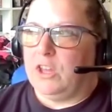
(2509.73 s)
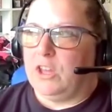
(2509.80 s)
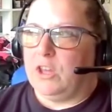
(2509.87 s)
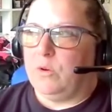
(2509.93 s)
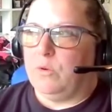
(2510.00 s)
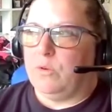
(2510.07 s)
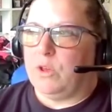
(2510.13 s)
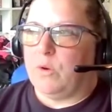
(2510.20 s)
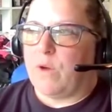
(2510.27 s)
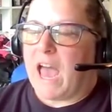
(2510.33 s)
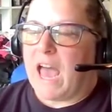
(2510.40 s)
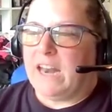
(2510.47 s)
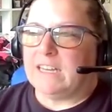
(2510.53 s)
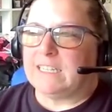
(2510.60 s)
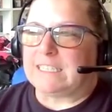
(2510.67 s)
you
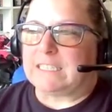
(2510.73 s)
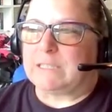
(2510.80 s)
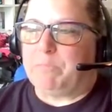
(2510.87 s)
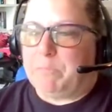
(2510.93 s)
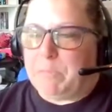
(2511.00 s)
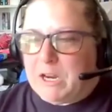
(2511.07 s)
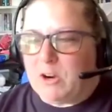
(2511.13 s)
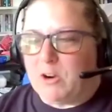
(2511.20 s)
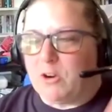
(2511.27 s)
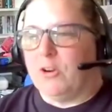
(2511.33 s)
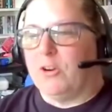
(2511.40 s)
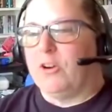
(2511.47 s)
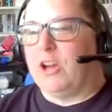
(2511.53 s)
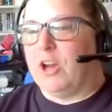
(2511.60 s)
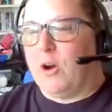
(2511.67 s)
had a
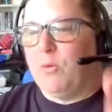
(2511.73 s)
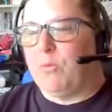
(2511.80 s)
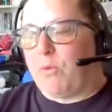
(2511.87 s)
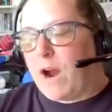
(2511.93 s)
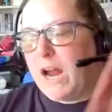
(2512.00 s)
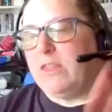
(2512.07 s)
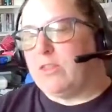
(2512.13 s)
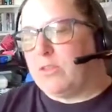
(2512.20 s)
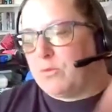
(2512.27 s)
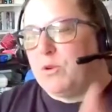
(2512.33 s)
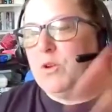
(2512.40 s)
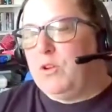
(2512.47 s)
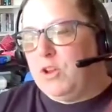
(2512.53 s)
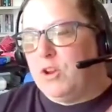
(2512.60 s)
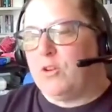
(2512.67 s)
spear go right
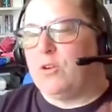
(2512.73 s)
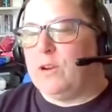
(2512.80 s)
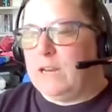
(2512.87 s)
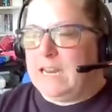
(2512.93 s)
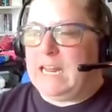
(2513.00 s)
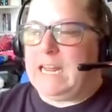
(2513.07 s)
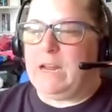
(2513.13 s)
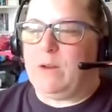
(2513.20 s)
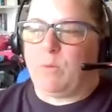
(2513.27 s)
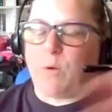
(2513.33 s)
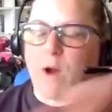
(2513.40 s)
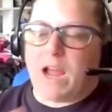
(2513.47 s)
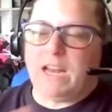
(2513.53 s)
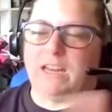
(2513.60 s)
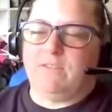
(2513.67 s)
through your knee
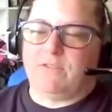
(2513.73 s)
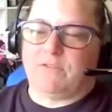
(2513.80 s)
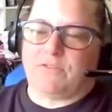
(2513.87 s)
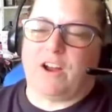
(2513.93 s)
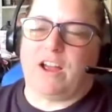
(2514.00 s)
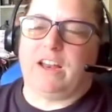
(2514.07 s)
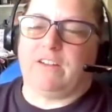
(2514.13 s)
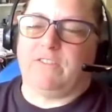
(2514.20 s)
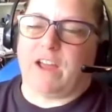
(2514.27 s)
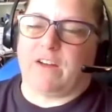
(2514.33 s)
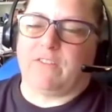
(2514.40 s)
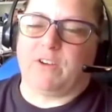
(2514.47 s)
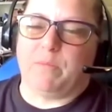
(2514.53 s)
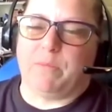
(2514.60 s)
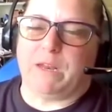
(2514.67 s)
right in front of
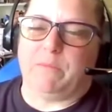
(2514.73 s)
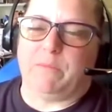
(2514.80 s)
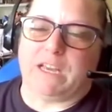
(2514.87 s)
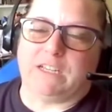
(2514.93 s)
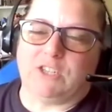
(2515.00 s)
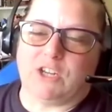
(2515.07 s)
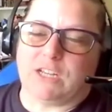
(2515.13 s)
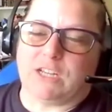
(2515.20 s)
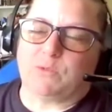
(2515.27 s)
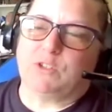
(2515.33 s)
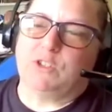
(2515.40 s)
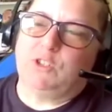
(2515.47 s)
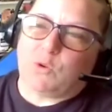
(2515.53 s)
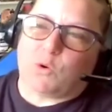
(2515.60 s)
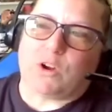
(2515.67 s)
everybody because you guys were
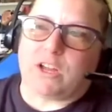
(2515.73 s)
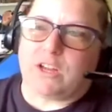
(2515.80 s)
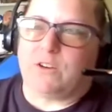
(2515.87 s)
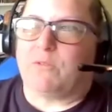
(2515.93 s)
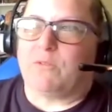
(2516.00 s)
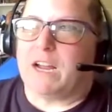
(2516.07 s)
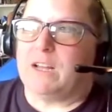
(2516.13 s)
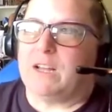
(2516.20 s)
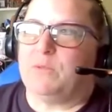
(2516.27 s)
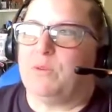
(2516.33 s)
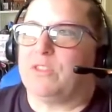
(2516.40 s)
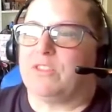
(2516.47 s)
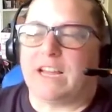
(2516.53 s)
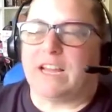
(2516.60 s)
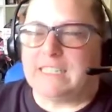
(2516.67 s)
dorking around
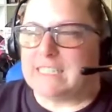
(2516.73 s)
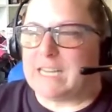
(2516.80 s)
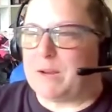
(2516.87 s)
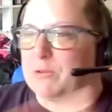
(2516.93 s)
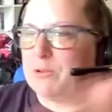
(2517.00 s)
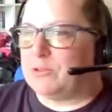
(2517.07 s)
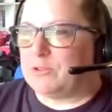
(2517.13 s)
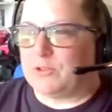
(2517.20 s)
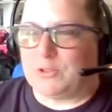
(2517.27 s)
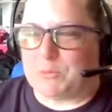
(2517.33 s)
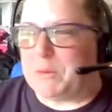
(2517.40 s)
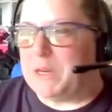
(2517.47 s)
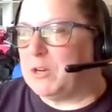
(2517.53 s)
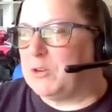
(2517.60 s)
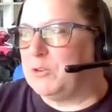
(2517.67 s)
with lightsabers or
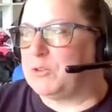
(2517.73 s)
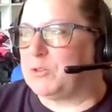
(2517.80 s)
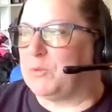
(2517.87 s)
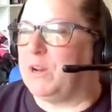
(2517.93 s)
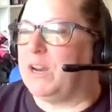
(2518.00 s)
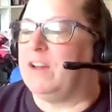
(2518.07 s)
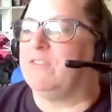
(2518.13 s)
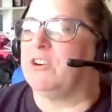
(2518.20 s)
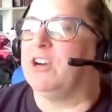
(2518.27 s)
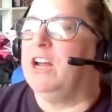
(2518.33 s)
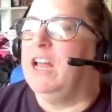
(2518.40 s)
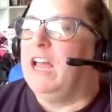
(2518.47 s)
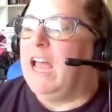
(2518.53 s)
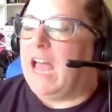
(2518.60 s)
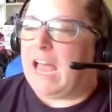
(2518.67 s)
spears or whatever,
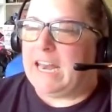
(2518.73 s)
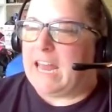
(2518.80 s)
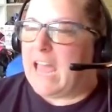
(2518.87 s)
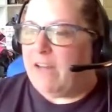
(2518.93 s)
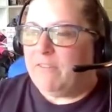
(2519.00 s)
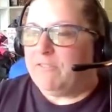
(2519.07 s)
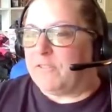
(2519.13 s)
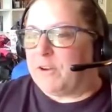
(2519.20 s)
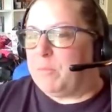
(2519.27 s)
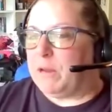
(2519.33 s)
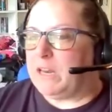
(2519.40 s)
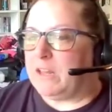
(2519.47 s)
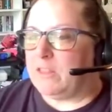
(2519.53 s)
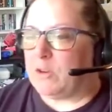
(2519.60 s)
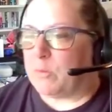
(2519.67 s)
and
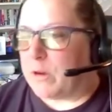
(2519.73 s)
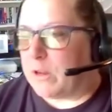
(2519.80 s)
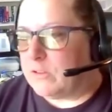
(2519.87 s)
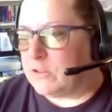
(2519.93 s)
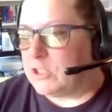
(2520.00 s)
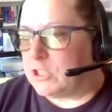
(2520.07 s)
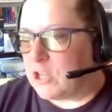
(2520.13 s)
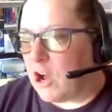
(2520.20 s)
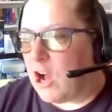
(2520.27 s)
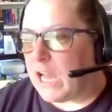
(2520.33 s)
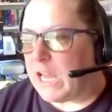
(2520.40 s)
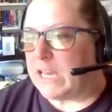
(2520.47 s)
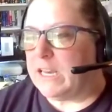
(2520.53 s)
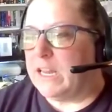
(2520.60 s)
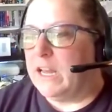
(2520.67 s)
everybody and their brother saw
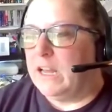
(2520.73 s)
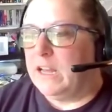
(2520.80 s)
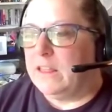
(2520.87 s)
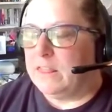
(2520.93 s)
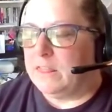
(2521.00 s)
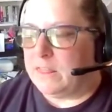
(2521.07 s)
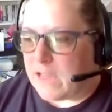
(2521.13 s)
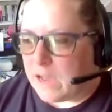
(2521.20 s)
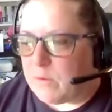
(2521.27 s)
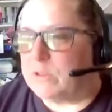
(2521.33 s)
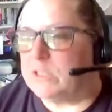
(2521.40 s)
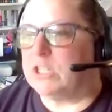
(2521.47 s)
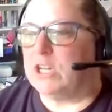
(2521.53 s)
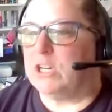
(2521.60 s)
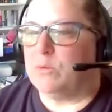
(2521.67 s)
it. That
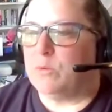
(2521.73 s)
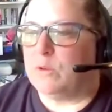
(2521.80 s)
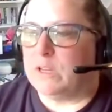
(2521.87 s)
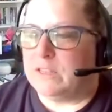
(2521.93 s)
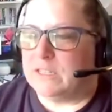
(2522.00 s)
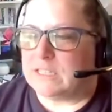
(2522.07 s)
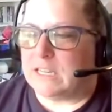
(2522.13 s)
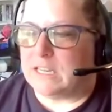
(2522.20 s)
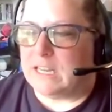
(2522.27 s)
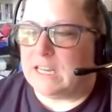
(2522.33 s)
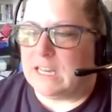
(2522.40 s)
one's a good one that's going to